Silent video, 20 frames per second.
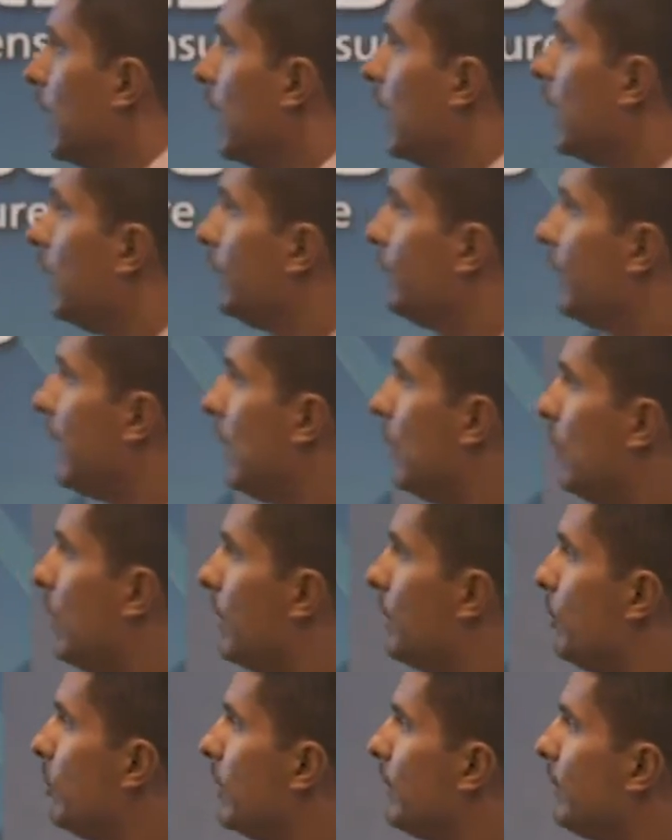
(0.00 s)
of that
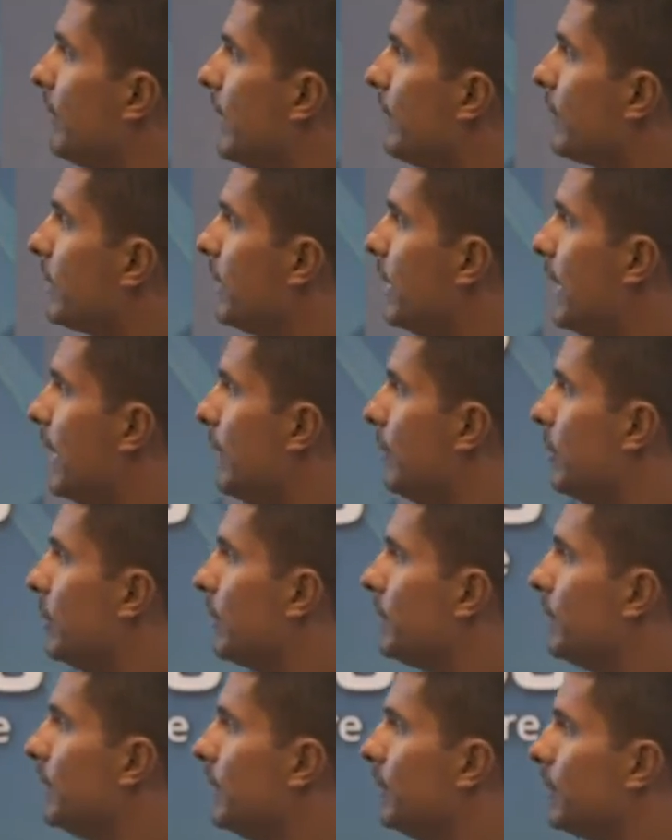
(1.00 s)
1.5
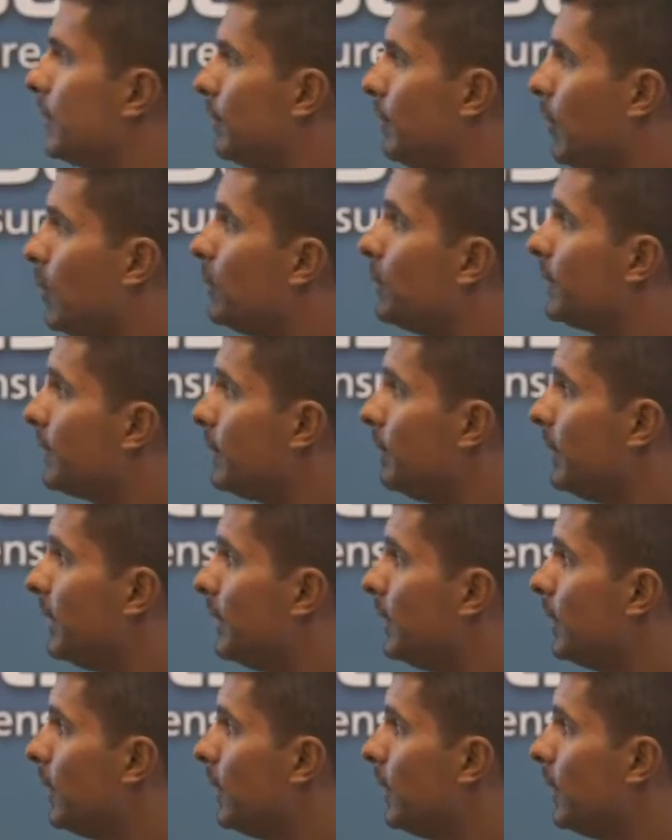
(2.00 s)
kilometers, and it's supposed to be